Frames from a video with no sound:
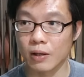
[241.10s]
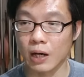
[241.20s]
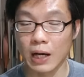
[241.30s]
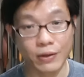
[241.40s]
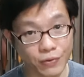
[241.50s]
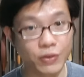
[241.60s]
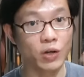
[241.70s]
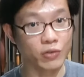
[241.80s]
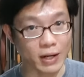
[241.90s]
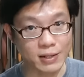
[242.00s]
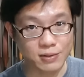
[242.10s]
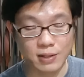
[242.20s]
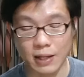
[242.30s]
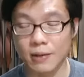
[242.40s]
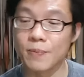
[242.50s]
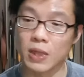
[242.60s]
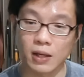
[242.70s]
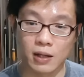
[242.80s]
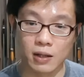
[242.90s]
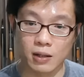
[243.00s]
I theorized that
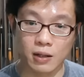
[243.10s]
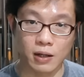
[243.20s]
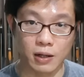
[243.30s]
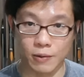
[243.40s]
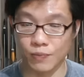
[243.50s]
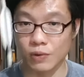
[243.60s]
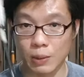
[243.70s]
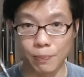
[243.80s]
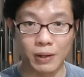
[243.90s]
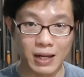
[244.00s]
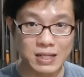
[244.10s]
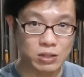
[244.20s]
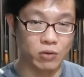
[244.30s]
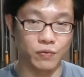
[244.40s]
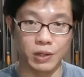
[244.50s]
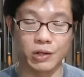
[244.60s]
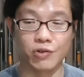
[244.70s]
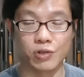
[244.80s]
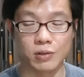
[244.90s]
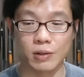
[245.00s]
the plus
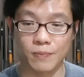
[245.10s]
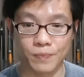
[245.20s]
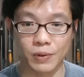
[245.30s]
configuration